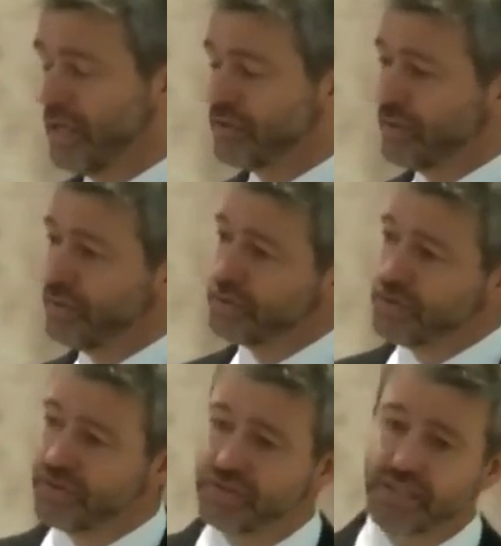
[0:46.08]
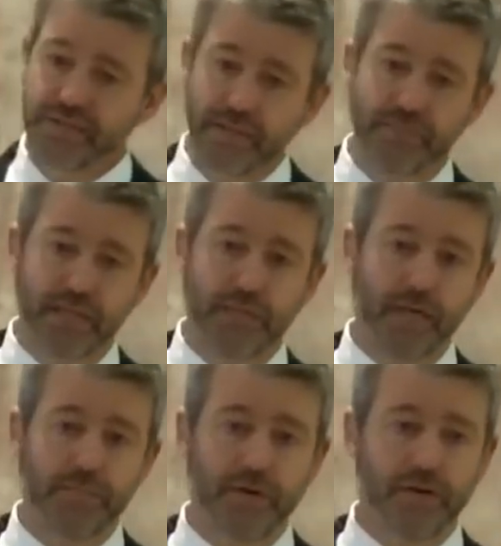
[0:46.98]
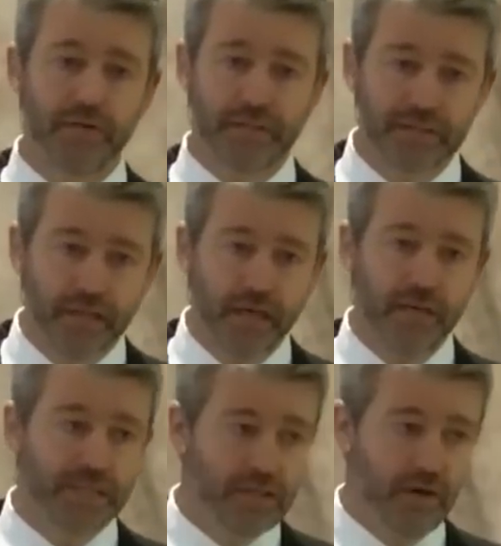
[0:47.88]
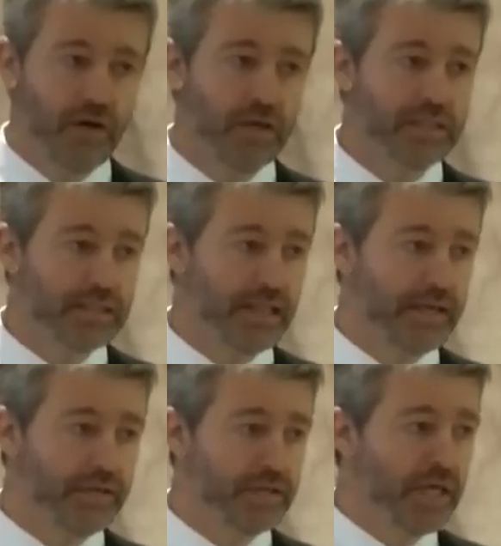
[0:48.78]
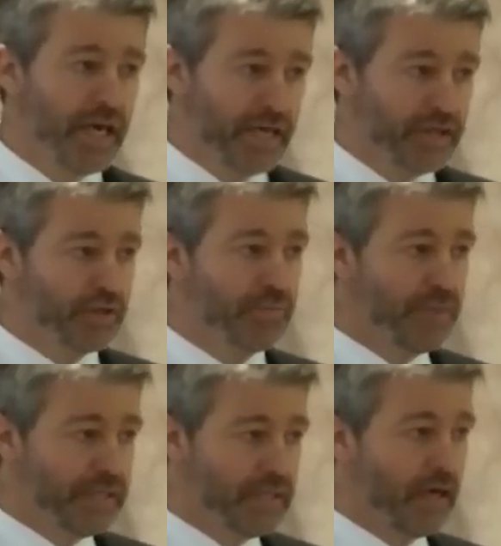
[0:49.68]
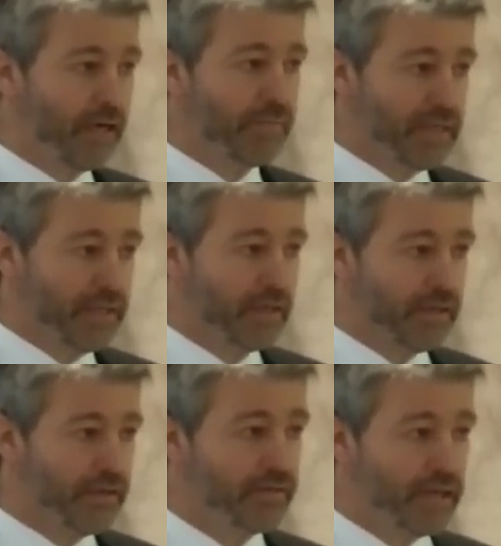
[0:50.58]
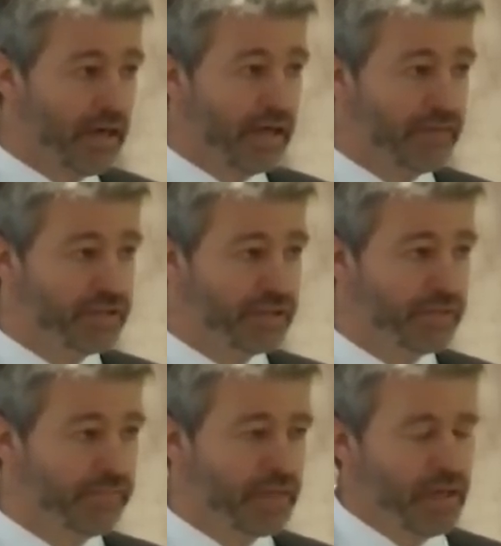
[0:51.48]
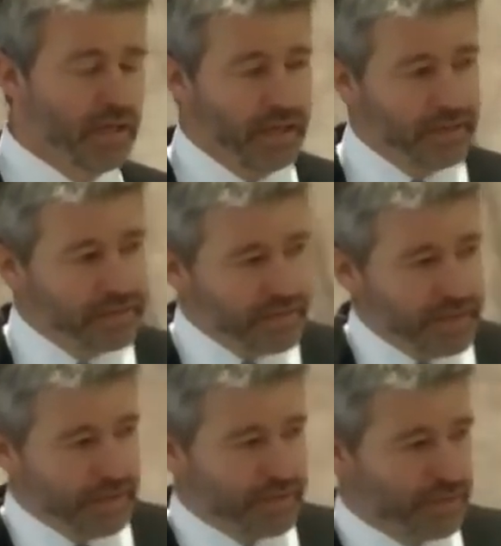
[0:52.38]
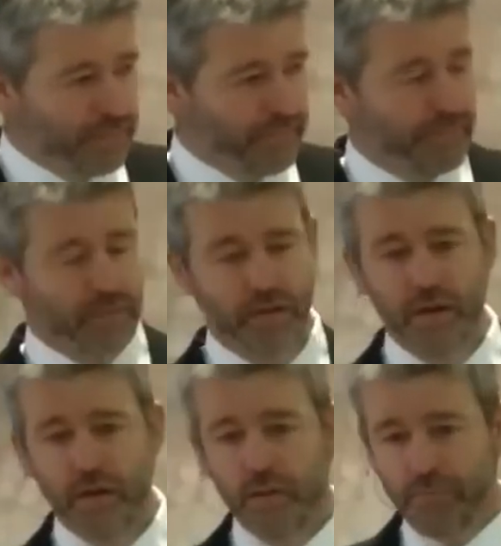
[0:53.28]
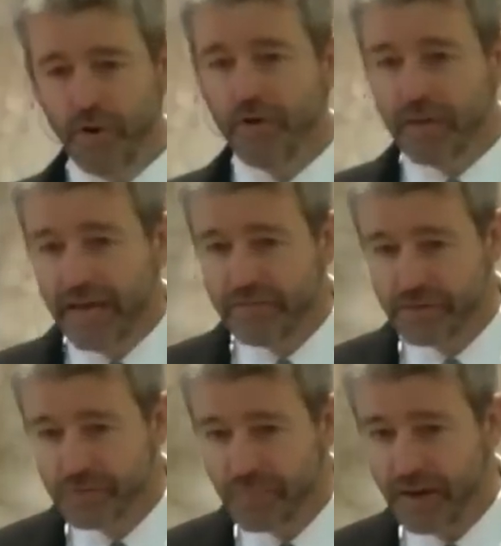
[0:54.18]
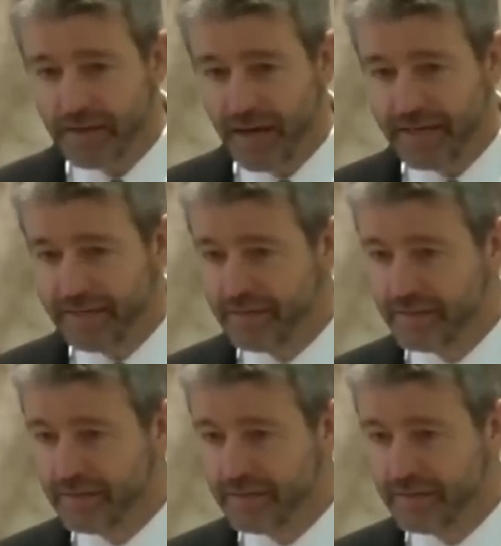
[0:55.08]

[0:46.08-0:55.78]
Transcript: And so I want you to see something about Paul that is common in all his letters and should be common in our own lives. And it's this. Paul had the spotlight.